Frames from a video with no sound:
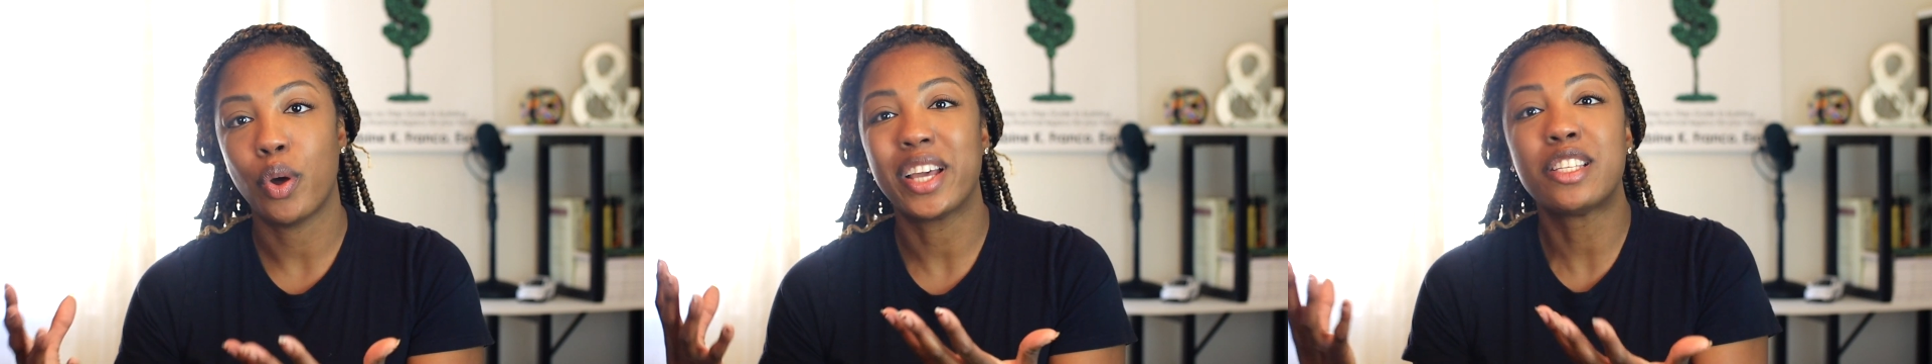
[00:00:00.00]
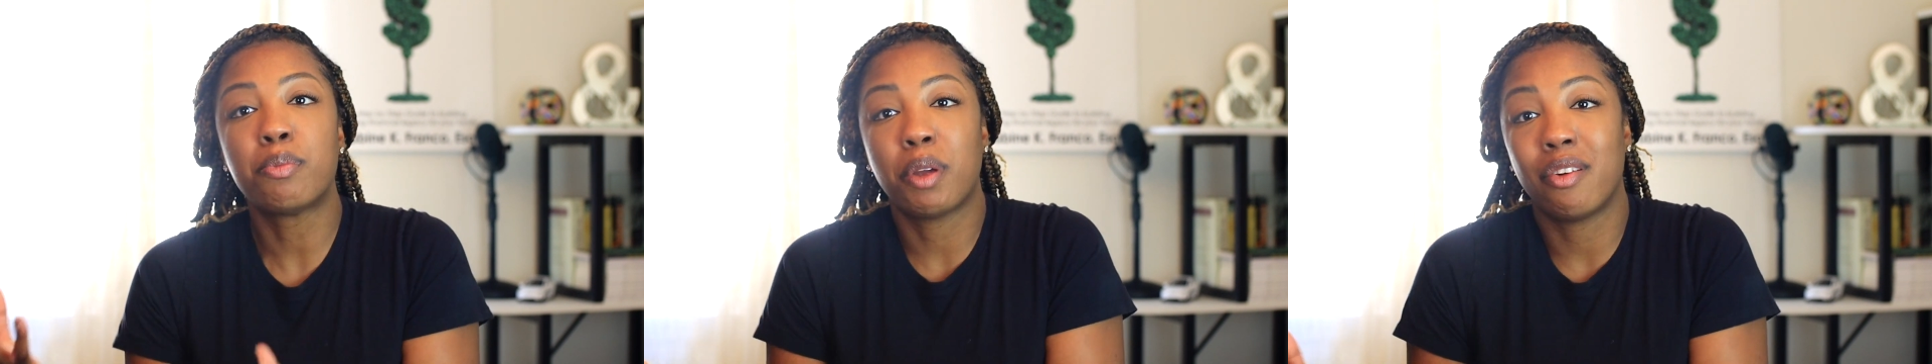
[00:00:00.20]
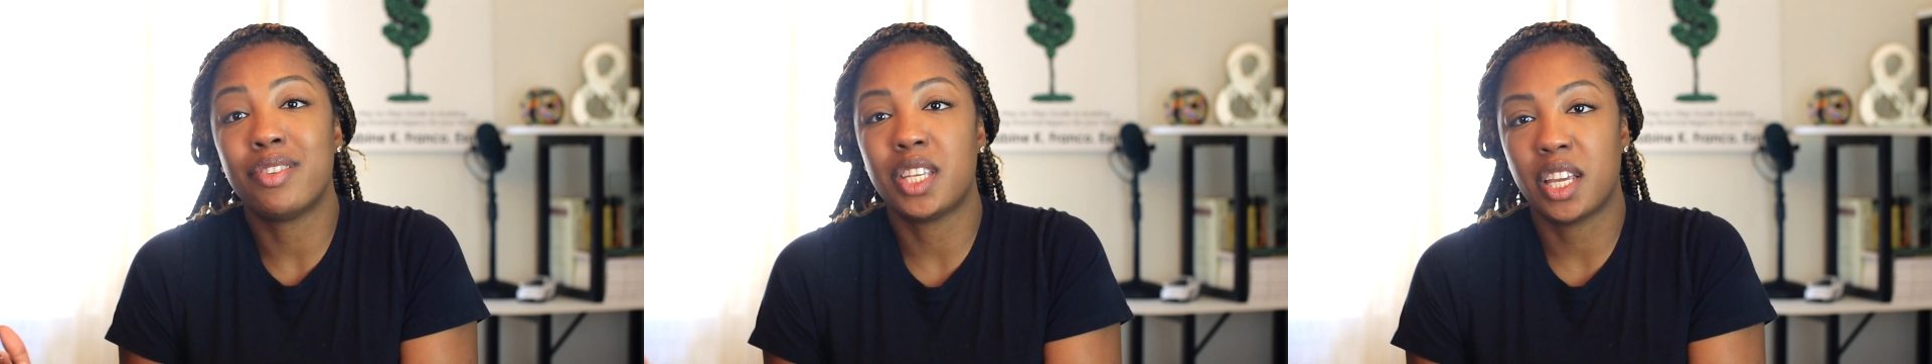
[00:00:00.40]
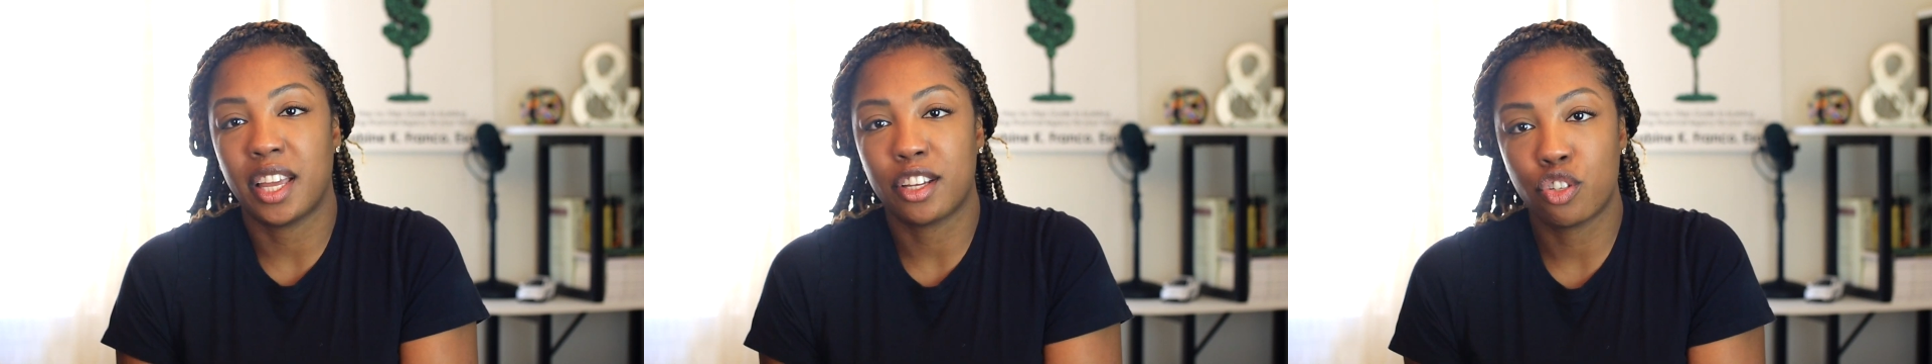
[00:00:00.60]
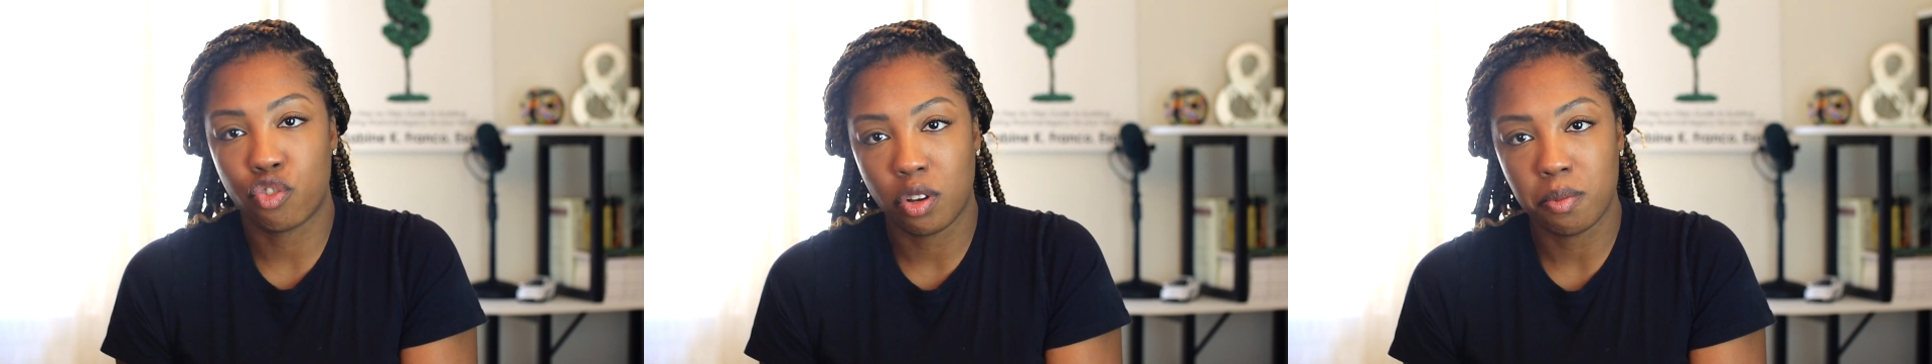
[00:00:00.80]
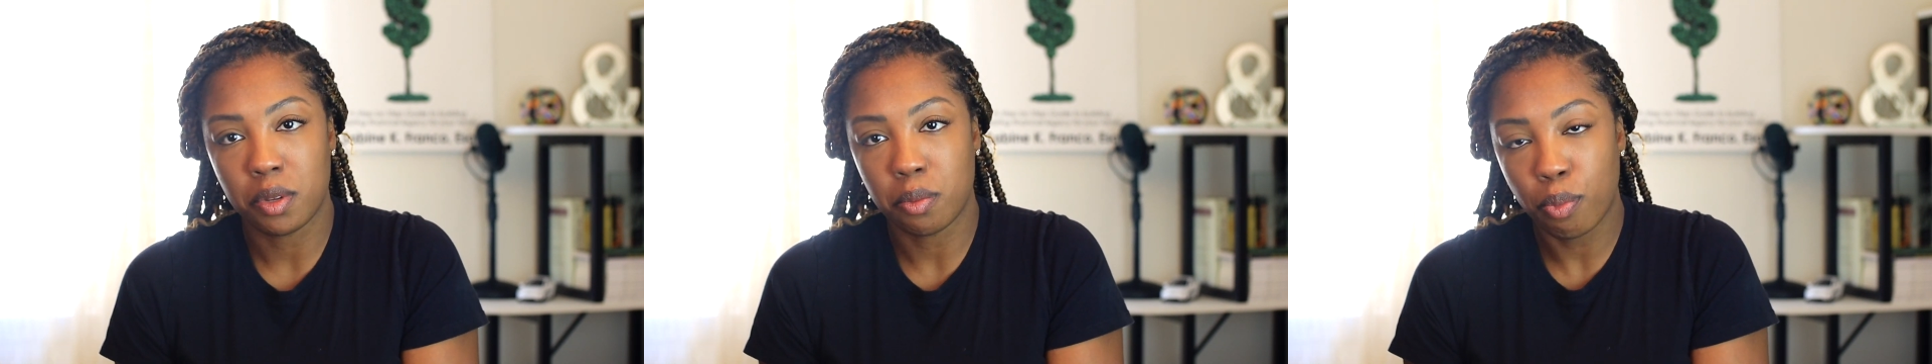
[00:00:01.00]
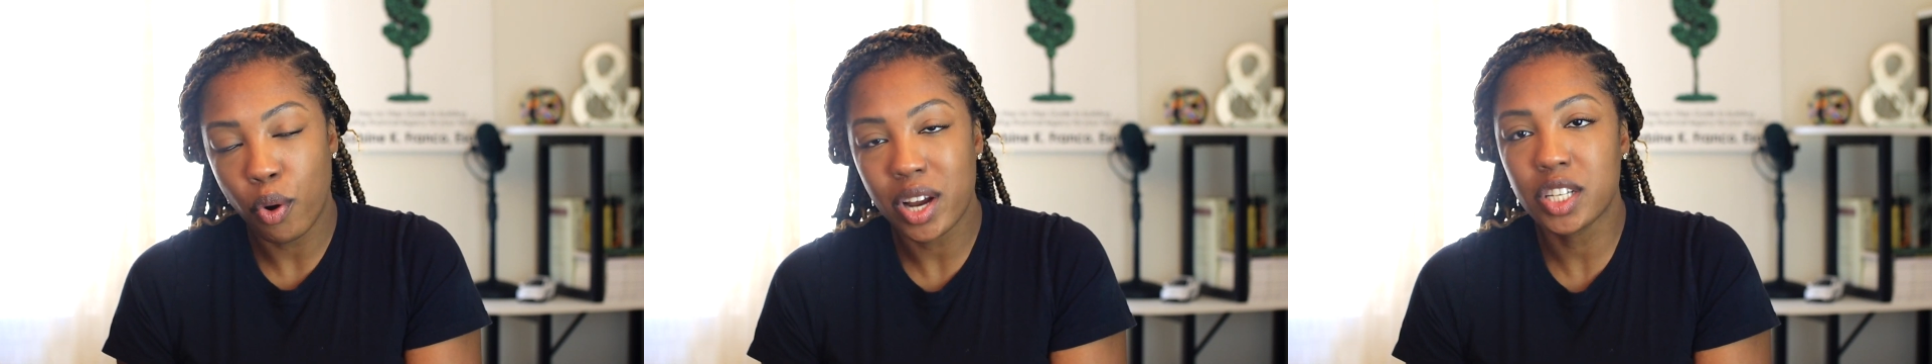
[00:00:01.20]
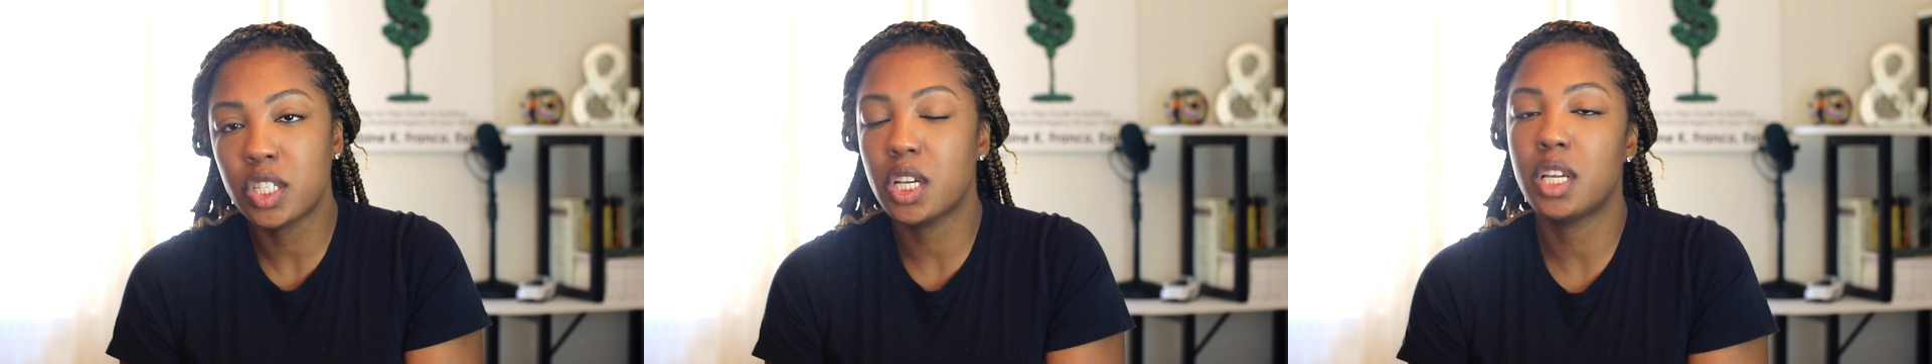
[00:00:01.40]
experiencing extreme
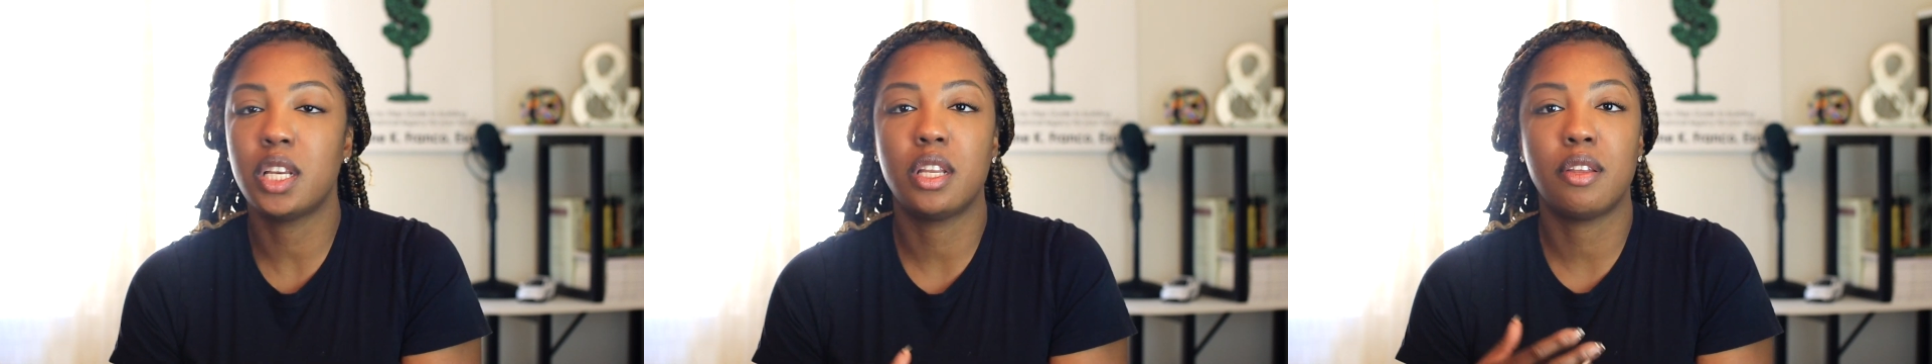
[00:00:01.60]
depression.